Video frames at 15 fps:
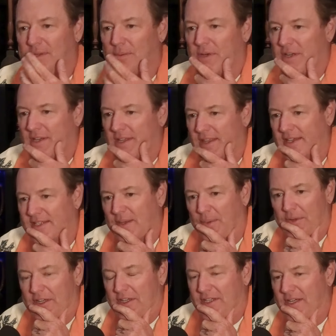me to one of the things I
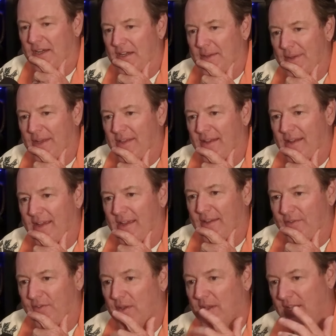wanted to talk about
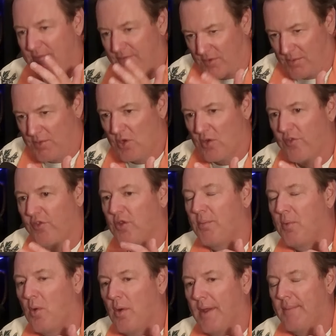today and from your
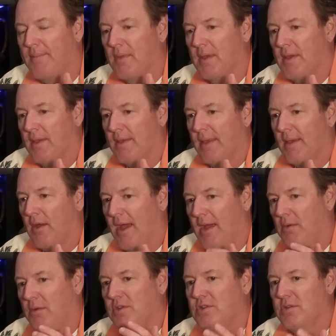viewpoint
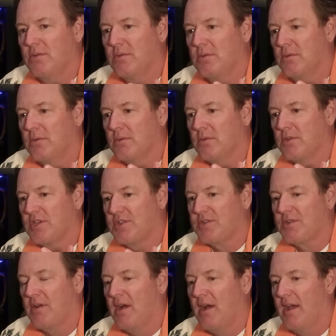how would you
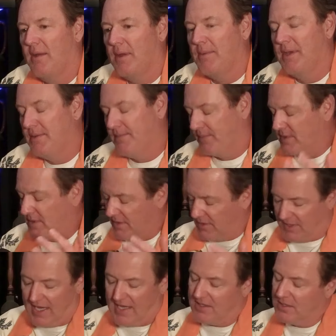describe I mean
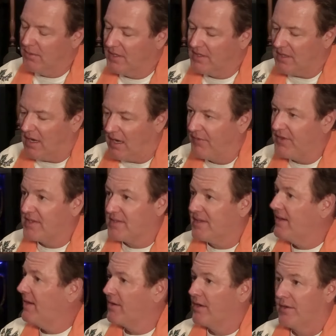tattooing is
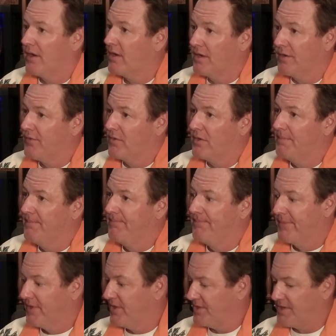obviously an art art form
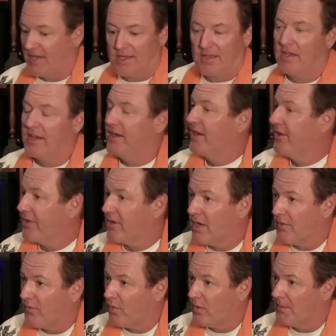just like a lot of other
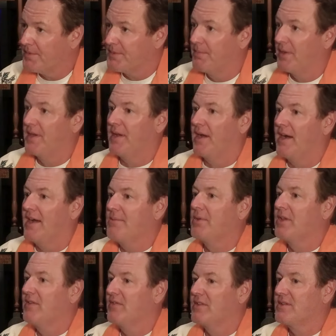art forms but I
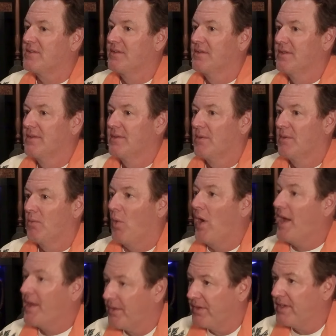believe it's
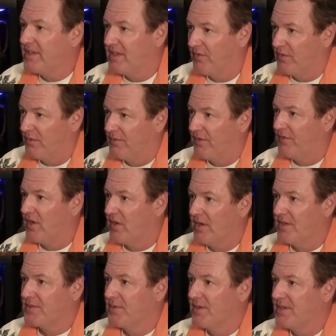wildly different for
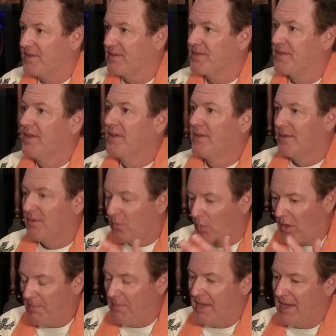various reasons
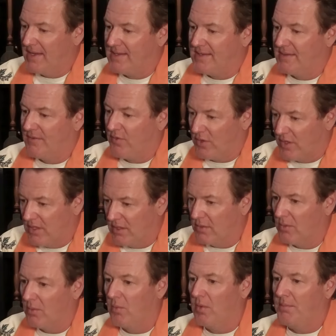what makes for
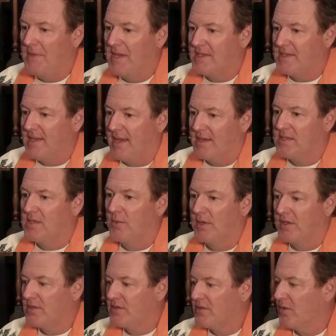you what makes
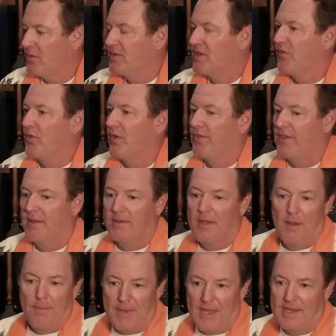tattooing so different than
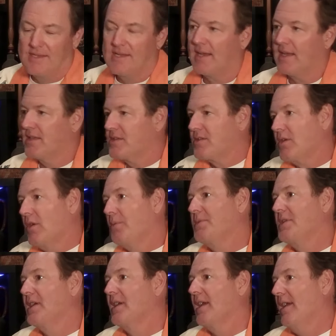painting and
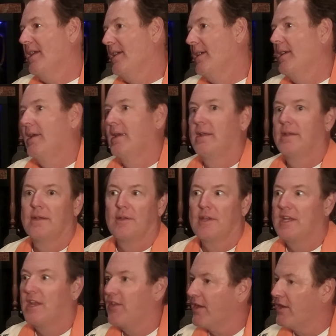sculpting and
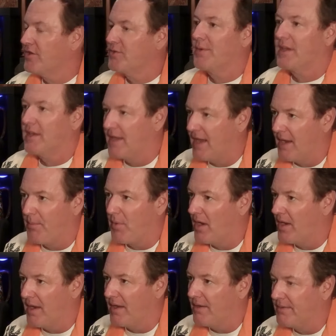anything else we can name
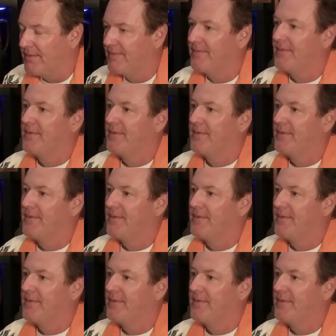right now